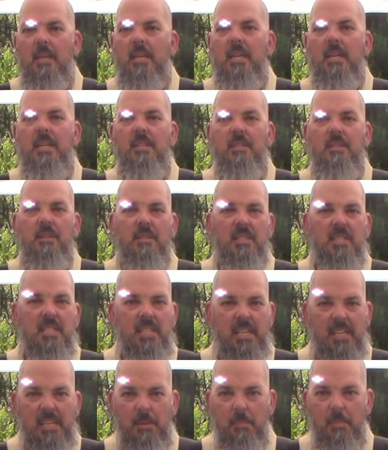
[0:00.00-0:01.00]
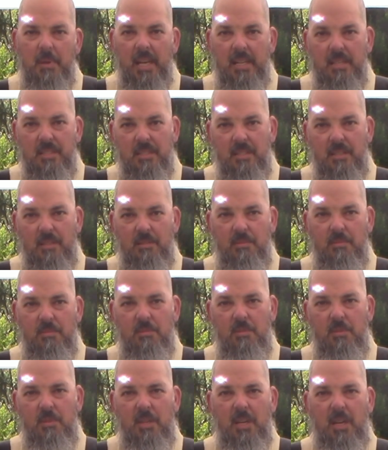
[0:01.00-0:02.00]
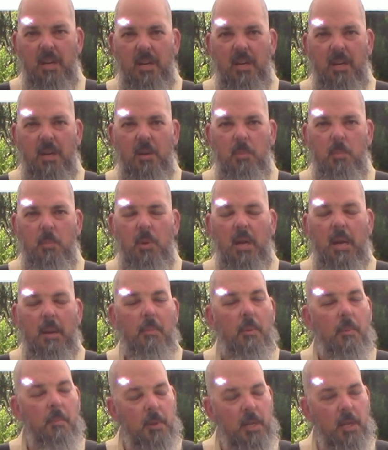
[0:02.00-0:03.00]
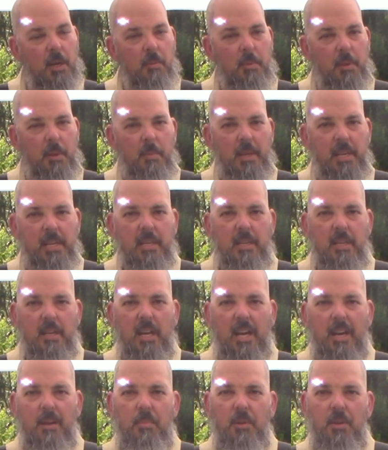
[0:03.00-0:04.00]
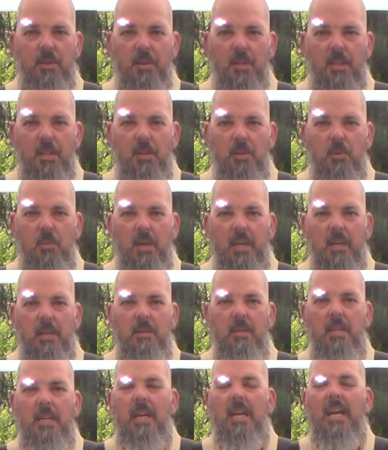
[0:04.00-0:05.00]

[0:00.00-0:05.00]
is a sticky mess. I'm going to be making cobbler in a little while.